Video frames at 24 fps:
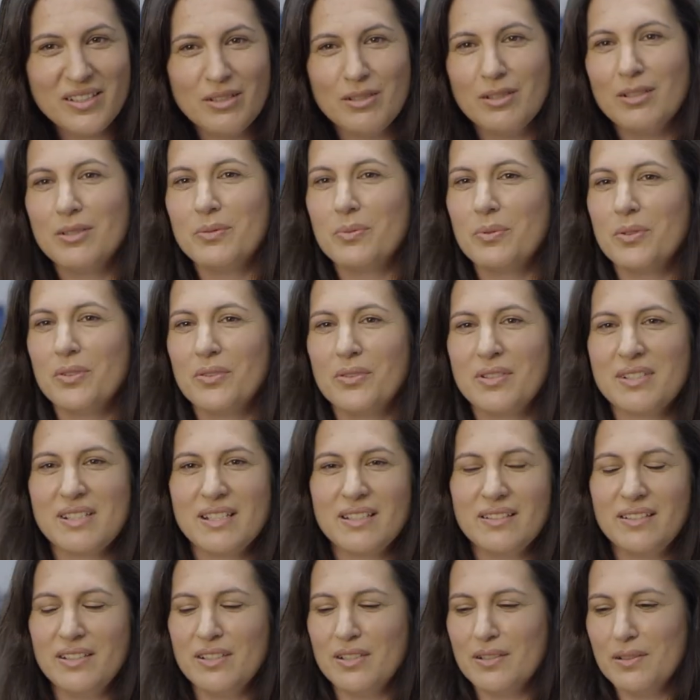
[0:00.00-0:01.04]
Oh, well, he
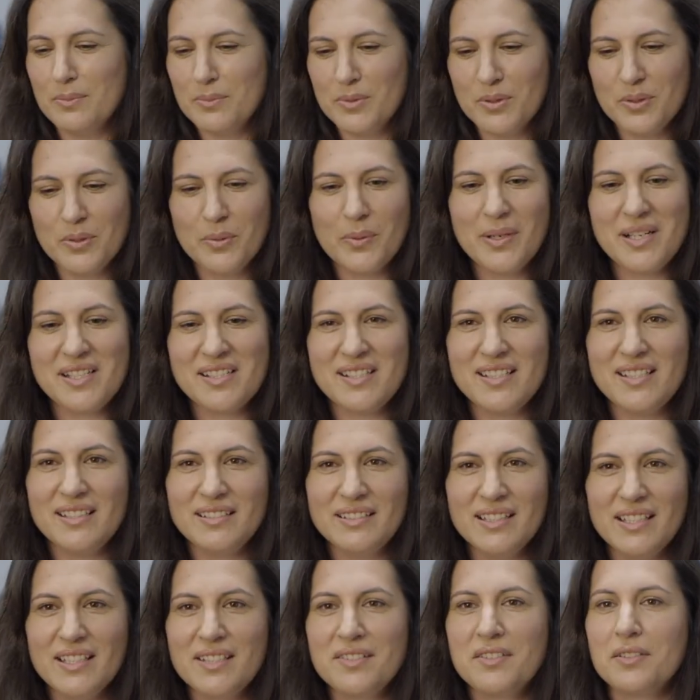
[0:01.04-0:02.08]
said, You know, I'm always sitting
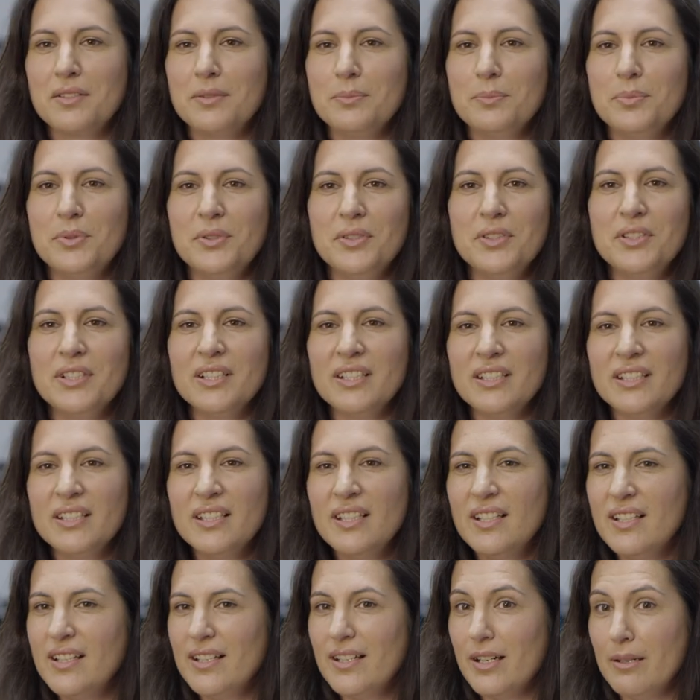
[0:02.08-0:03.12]
down at the computer.
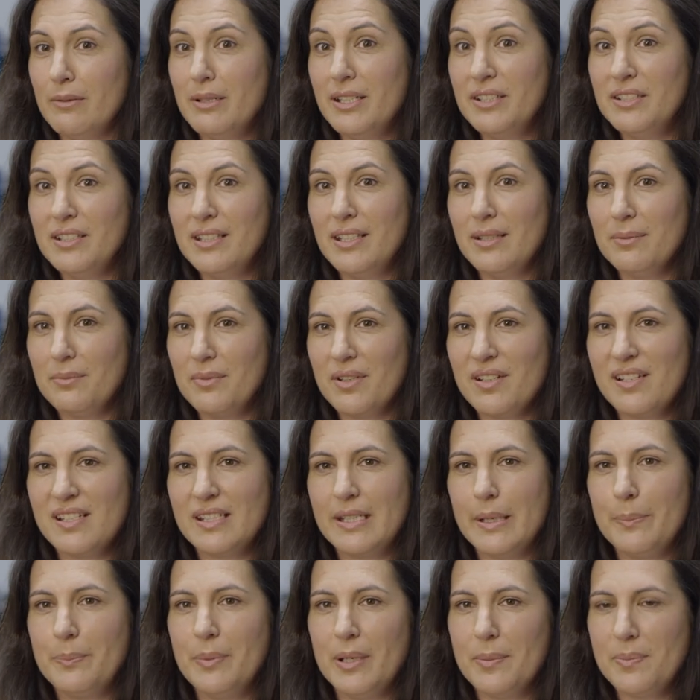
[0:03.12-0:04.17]
I need to get my
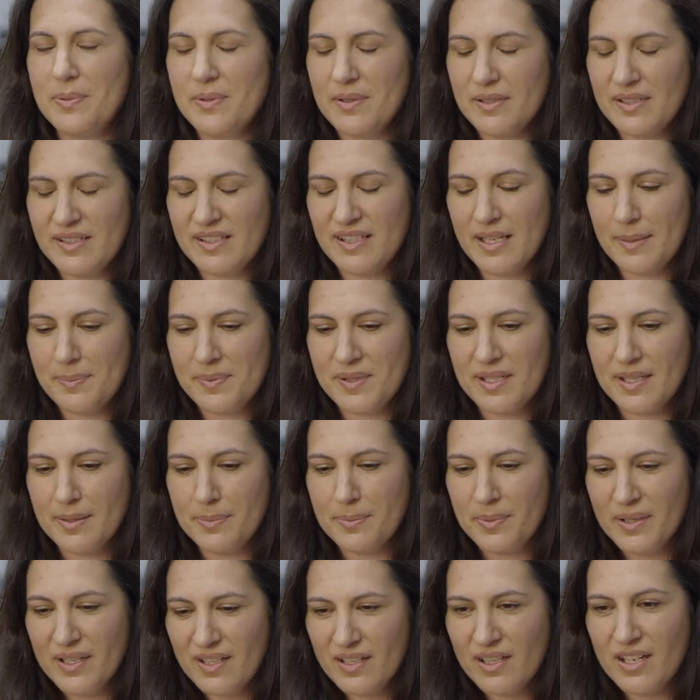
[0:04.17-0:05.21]
step ups, steps
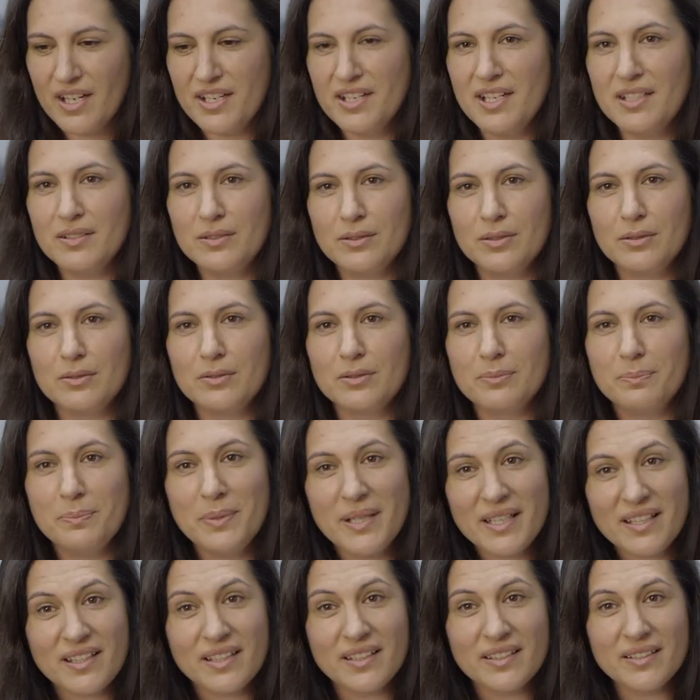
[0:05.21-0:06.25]
up. I need to look
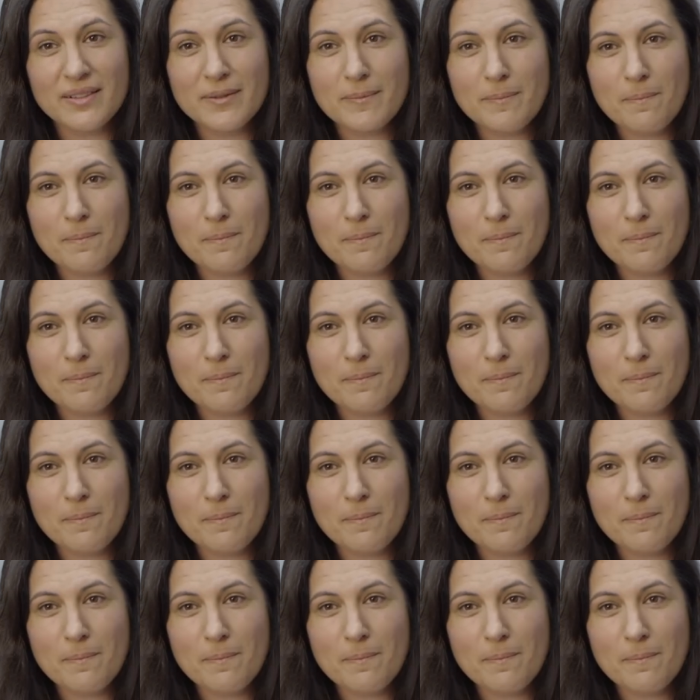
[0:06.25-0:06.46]
better.